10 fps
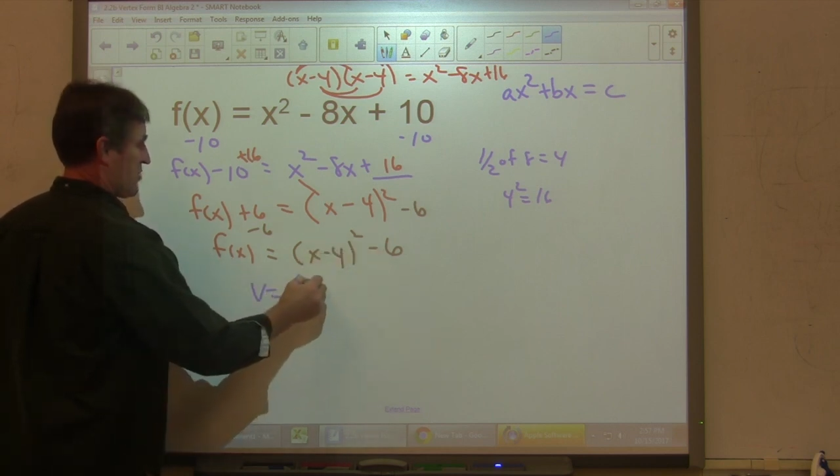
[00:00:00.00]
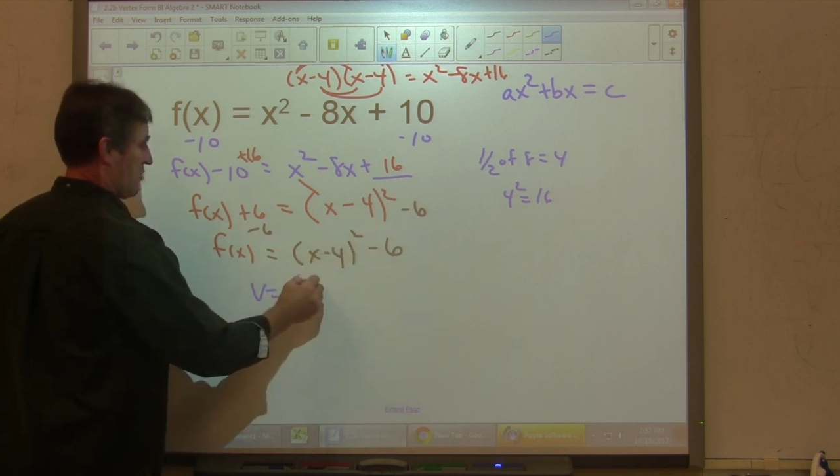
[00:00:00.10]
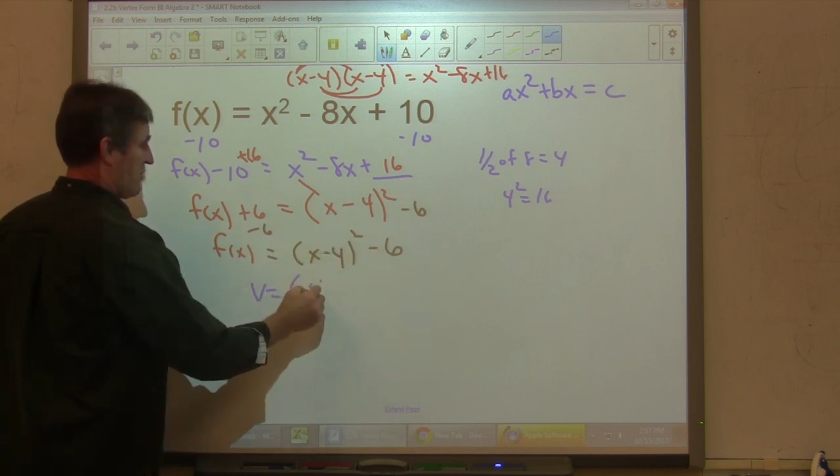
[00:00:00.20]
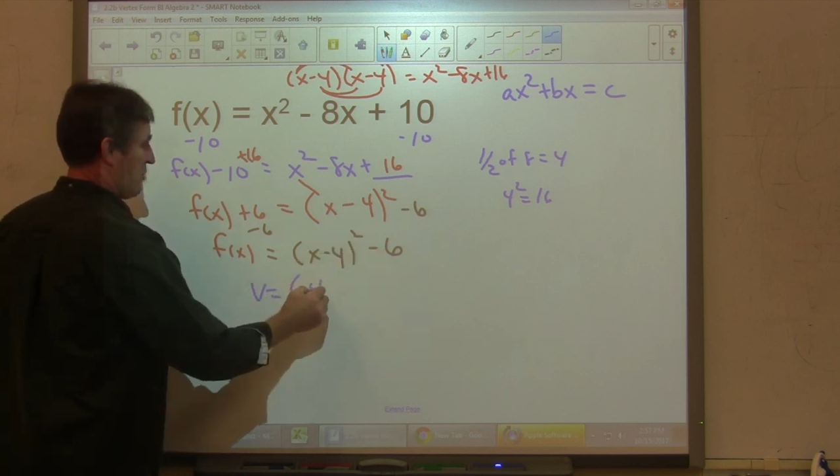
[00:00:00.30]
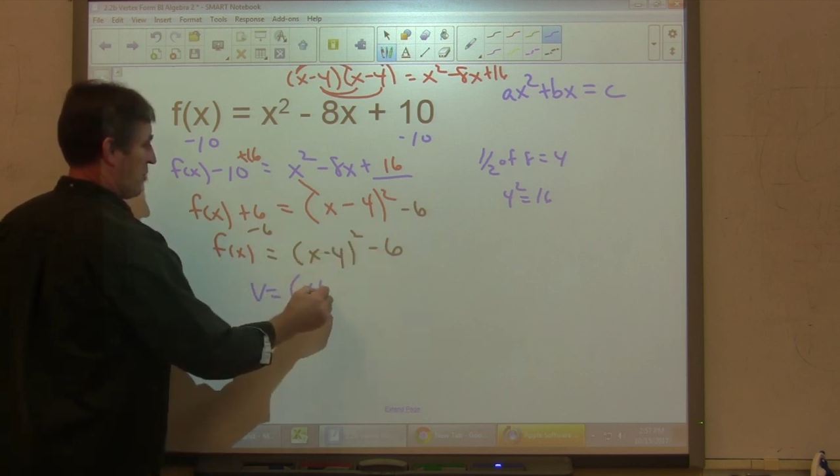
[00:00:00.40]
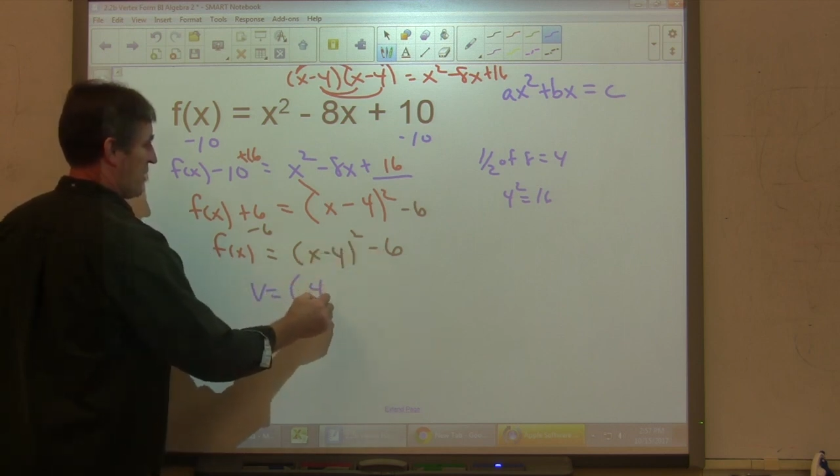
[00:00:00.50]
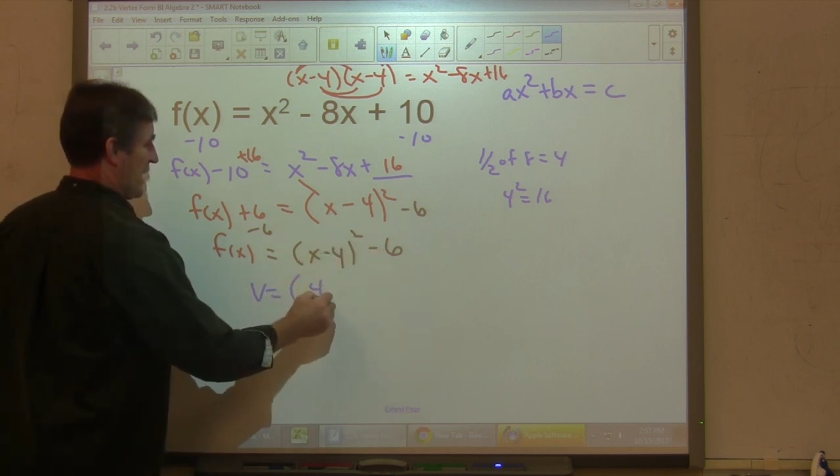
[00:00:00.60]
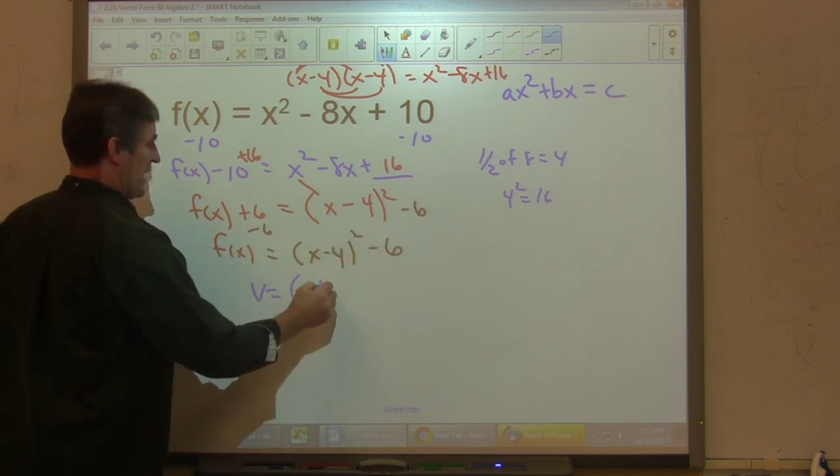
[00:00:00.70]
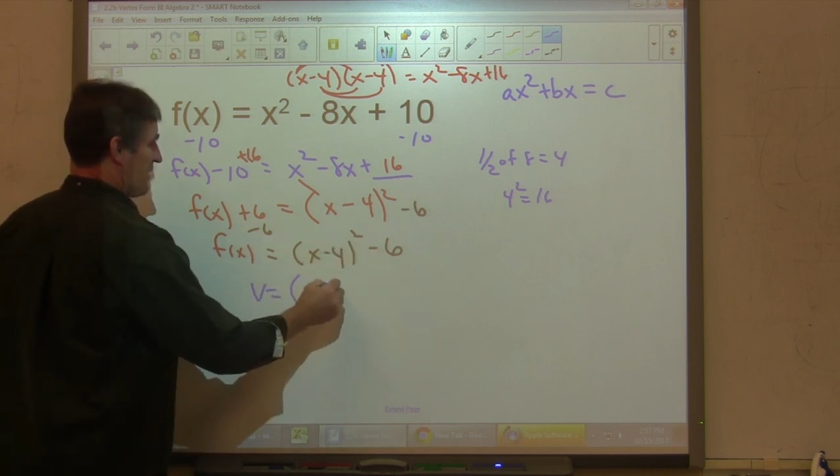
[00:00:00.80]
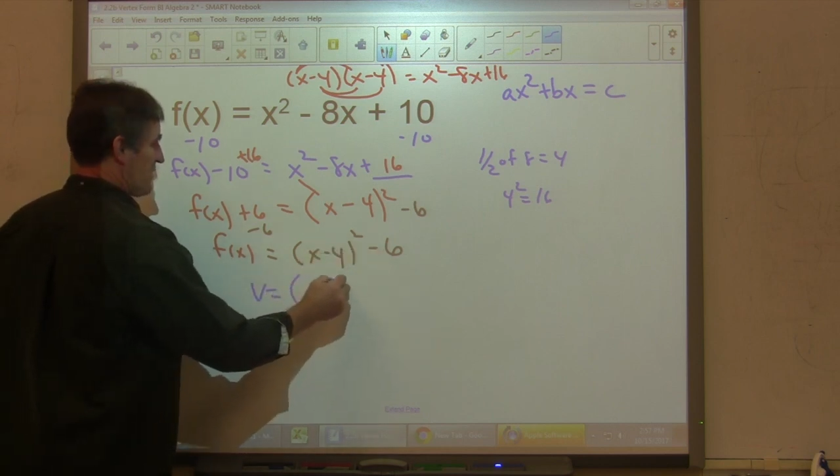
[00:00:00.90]
so 4,
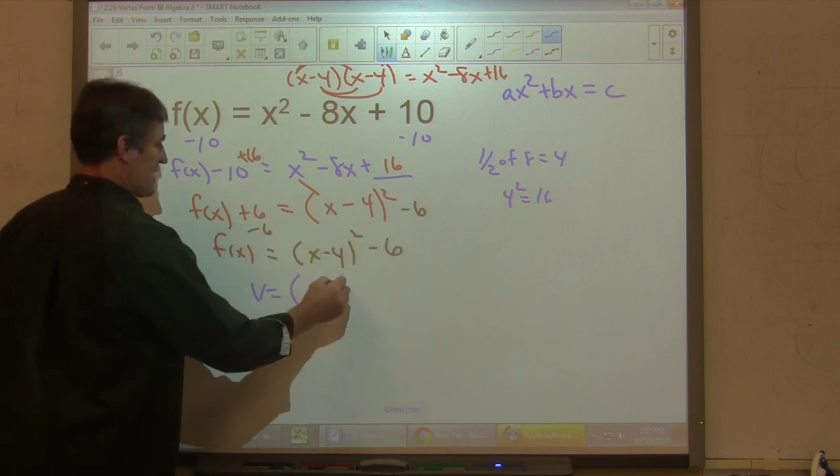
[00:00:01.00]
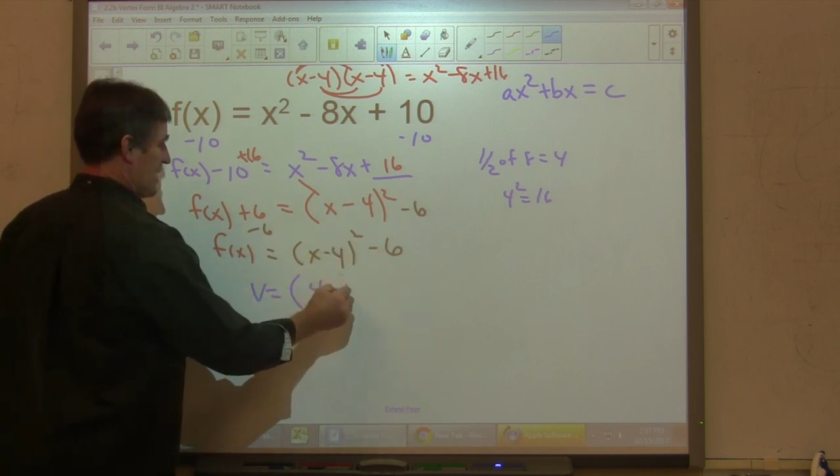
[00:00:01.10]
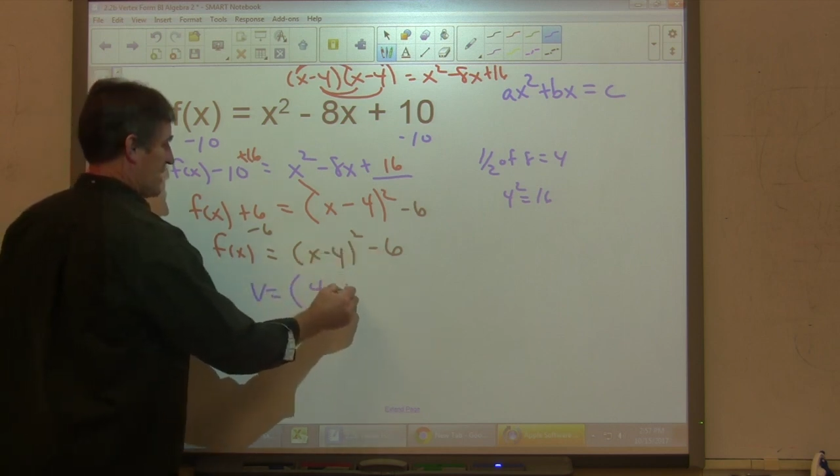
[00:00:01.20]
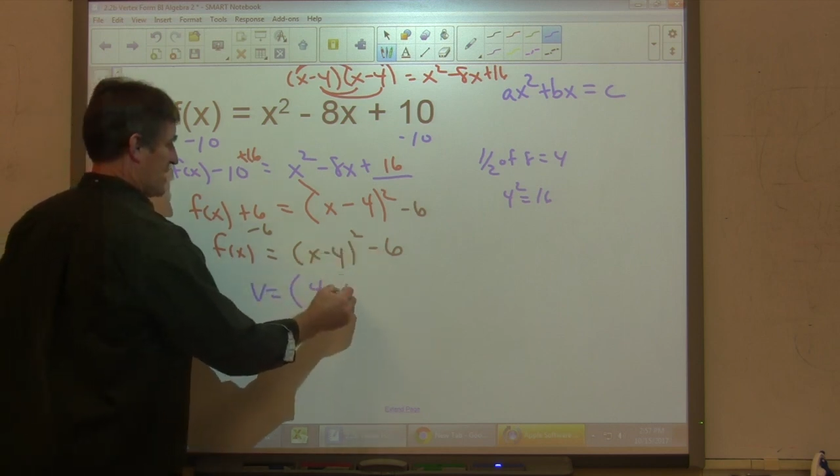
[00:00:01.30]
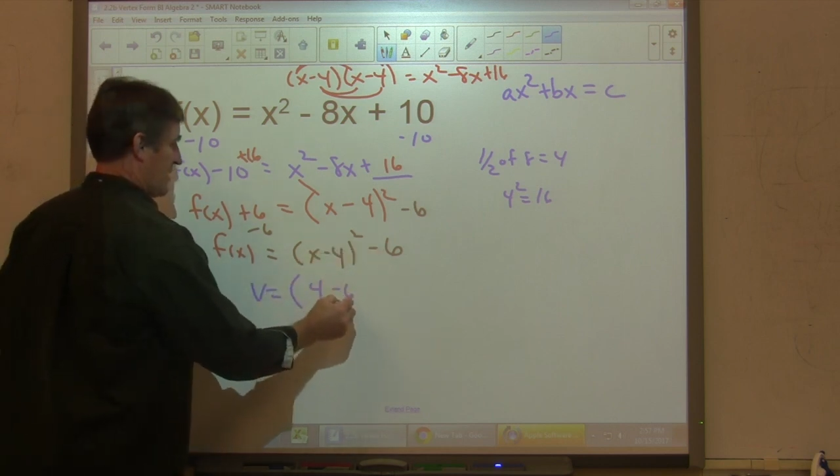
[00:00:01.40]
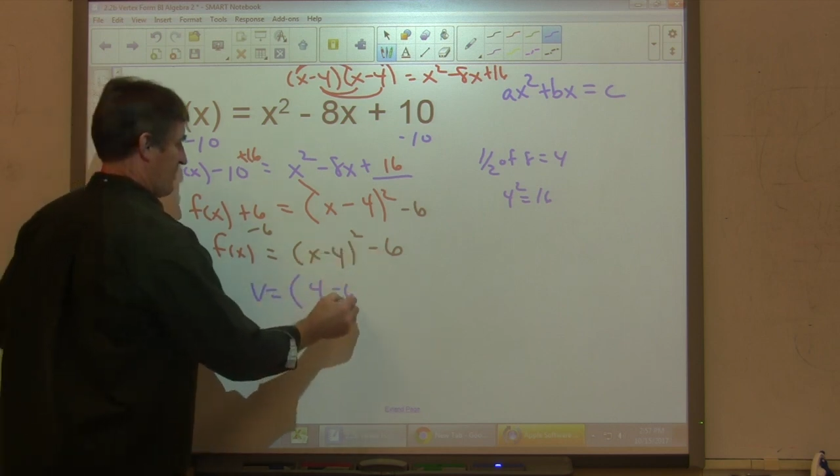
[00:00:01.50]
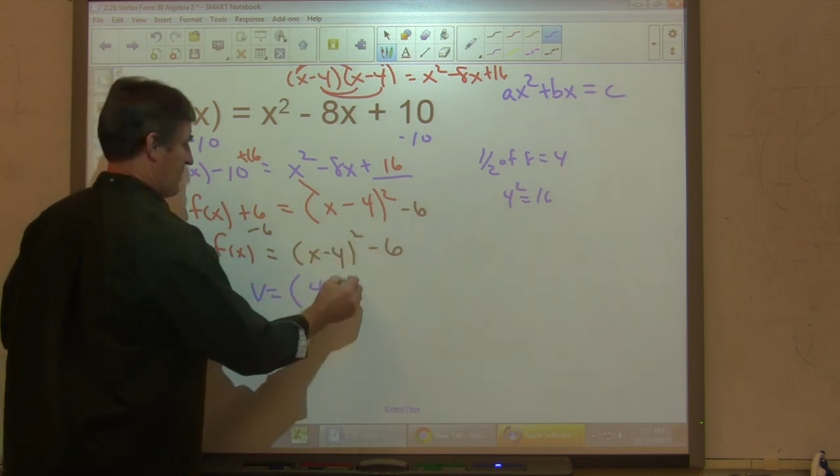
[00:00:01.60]
negative 6.